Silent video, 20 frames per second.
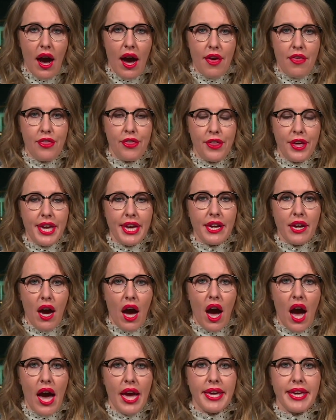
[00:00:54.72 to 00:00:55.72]
I think
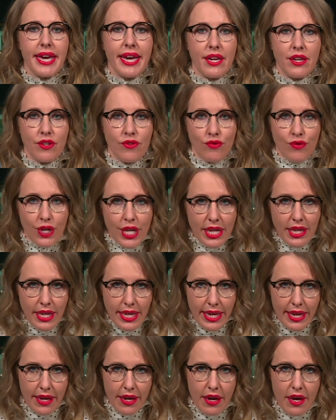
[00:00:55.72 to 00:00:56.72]
I can
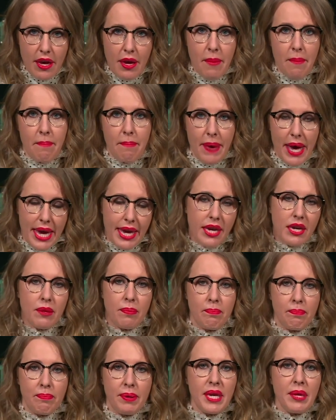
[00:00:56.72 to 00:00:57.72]
really
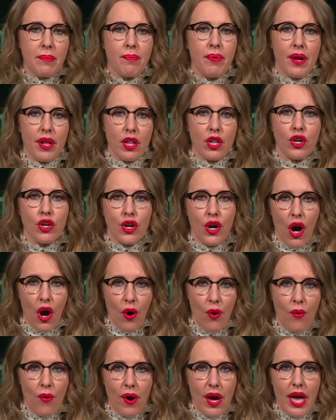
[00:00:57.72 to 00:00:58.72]
make people
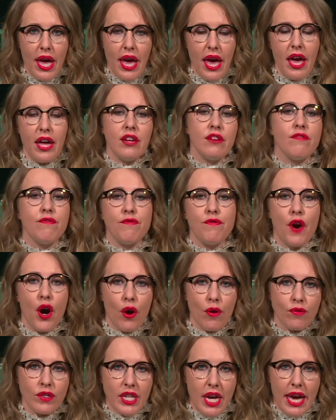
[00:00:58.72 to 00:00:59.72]
go and
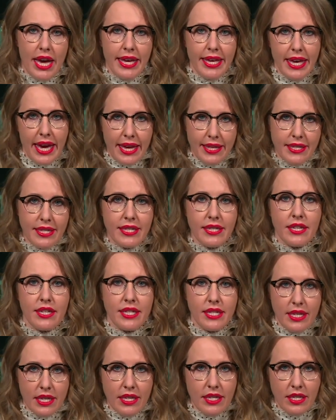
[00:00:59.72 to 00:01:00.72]
vote against
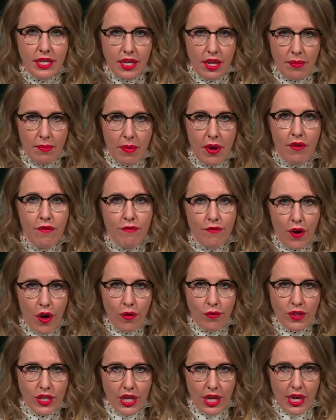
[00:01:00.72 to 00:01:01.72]
the system,
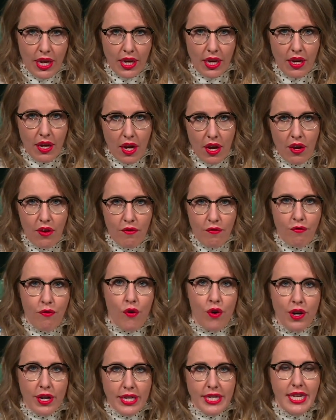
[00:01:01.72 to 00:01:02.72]
voting
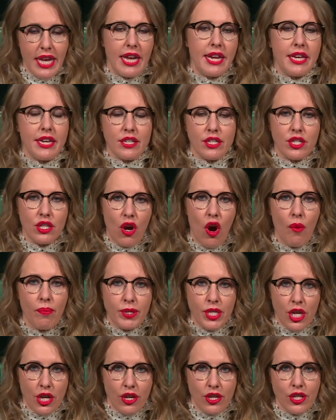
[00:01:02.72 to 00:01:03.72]
for Ksenia
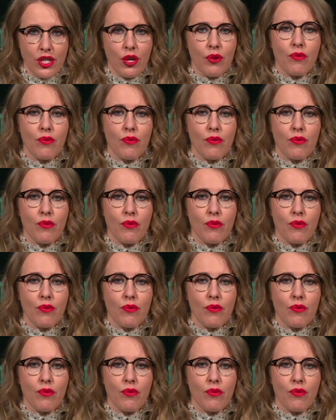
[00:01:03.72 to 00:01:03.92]
Sobchak.